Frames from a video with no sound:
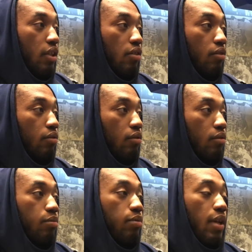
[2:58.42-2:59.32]
you know,
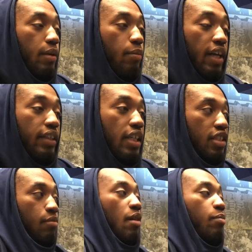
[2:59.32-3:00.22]
paying
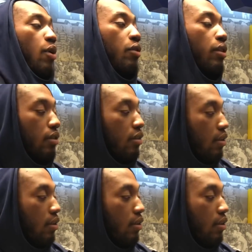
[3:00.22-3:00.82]
attention to my opponent,